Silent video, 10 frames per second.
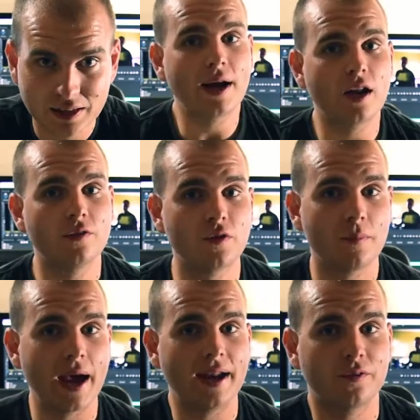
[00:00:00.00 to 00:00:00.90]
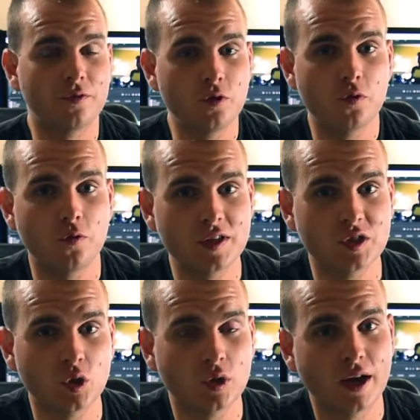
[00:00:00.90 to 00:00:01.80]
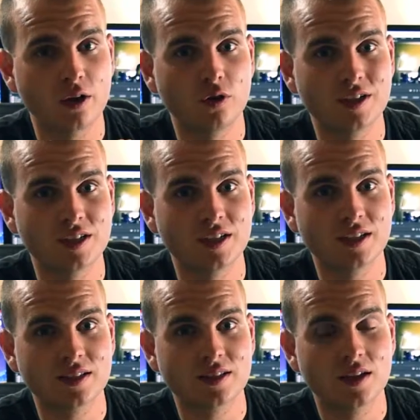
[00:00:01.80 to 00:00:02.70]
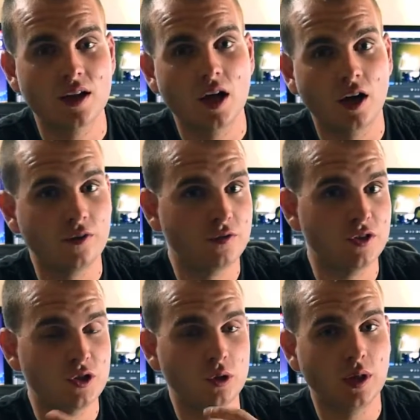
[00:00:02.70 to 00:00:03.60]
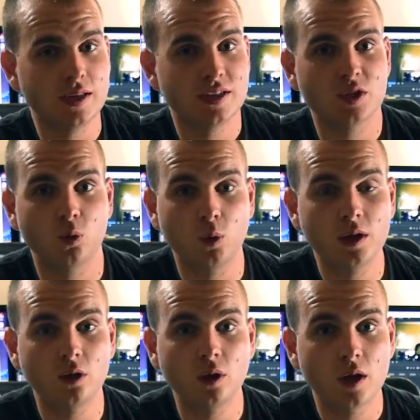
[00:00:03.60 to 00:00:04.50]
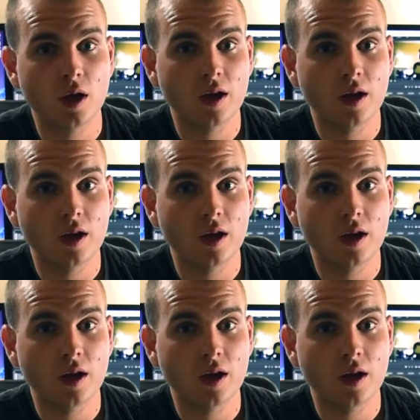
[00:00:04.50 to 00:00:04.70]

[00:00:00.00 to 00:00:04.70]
Right off the bat, a few physical characteristics of the two lenses will